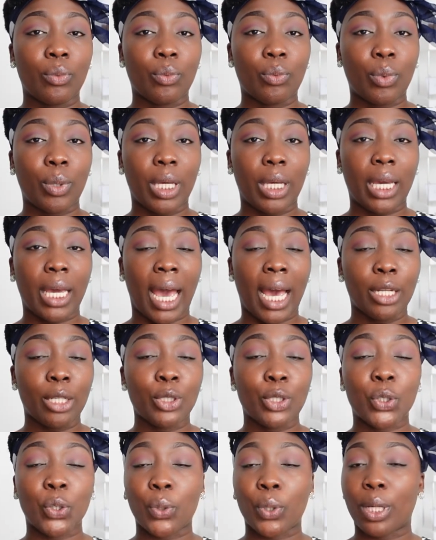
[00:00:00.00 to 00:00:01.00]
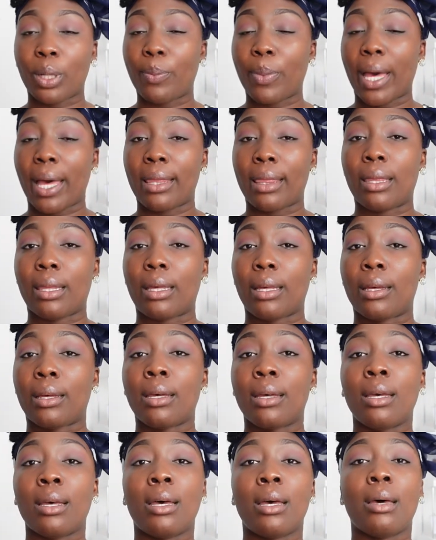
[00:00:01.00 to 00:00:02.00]
we hadn't shown up at the
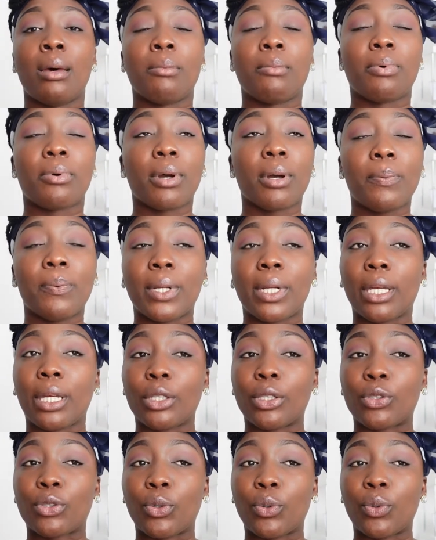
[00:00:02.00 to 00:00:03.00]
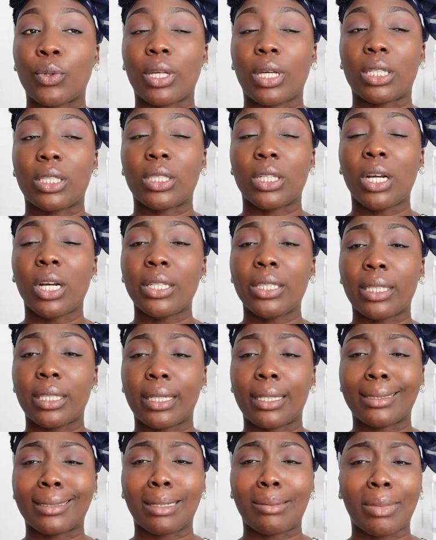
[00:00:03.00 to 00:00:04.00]
property so they are charging
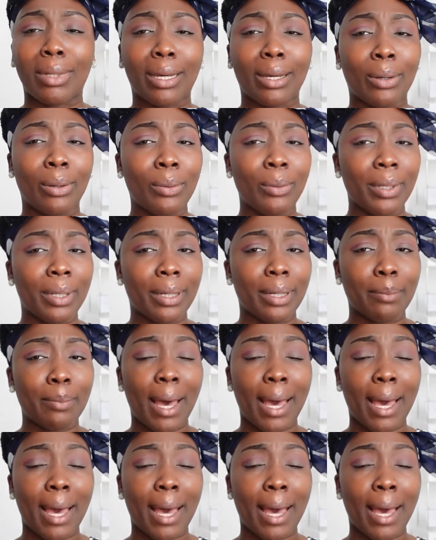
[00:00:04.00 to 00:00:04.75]
us i'm like hold up